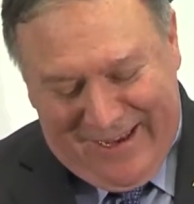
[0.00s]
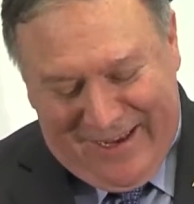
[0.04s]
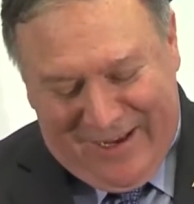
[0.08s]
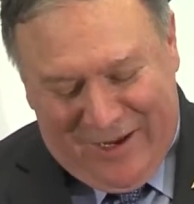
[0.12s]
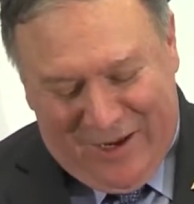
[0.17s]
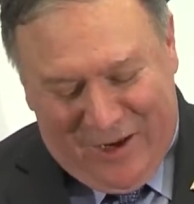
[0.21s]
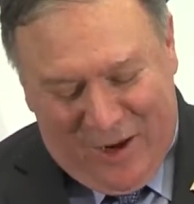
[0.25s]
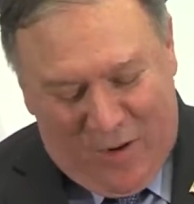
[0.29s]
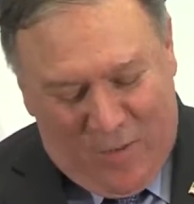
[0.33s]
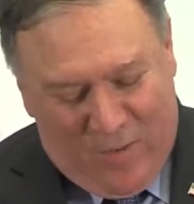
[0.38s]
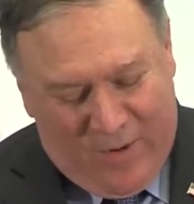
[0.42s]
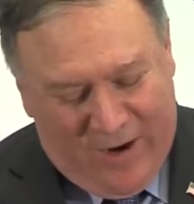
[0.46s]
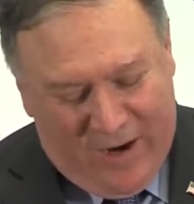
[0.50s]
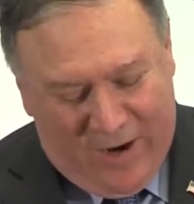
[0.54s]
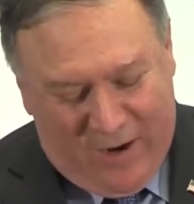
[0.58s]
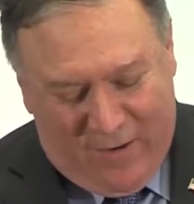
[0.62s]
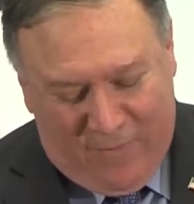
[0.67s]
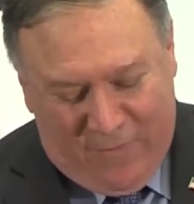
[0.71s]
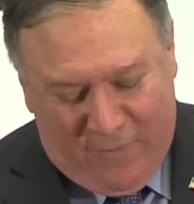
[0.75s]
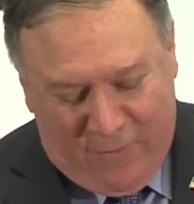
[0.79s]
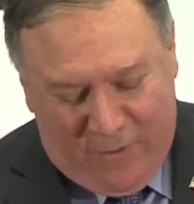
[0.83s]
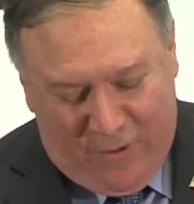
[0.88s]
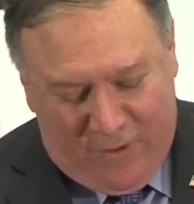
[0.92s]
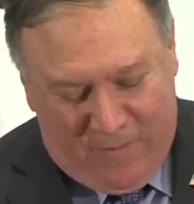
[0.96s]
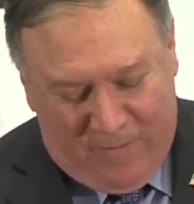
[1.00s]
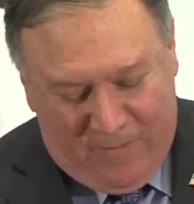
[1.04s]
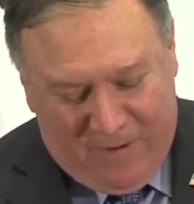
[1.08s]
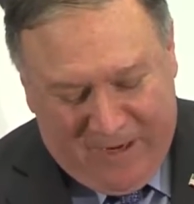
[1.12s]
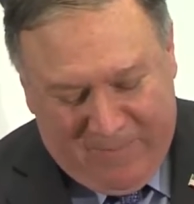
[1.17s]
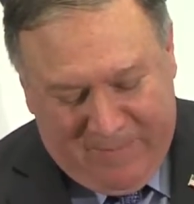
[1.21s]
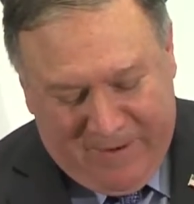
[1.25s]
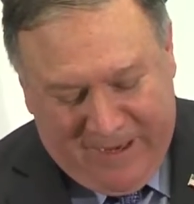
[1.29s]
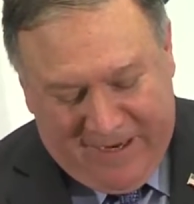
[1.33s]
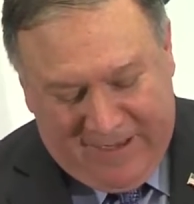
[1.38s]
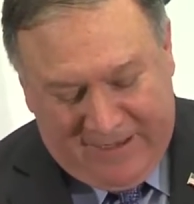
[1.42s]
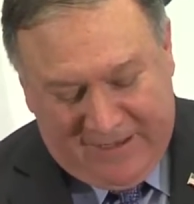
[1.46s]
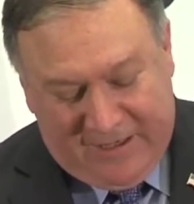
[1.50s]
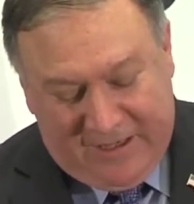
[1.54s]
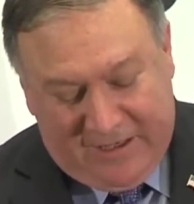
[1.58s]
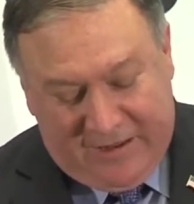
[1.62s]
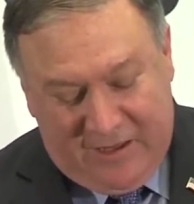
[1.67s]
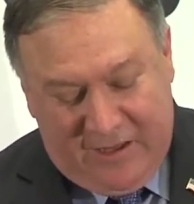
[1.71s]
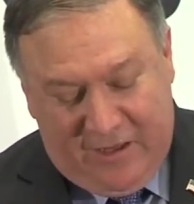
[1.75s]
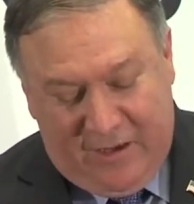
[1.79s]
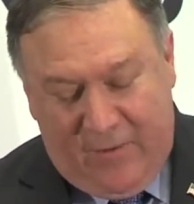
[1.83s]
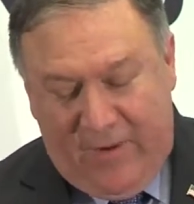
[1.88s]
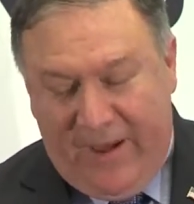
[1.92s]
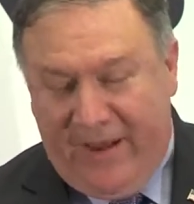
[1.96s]
You know, we're here for big meetings at
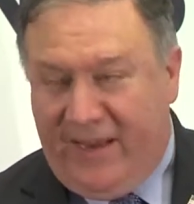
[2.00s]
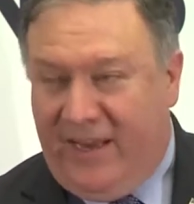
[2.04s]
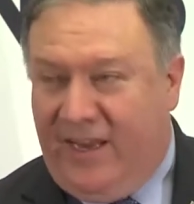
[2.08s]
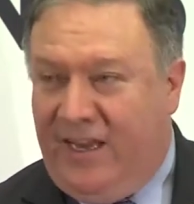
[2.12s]
the UN.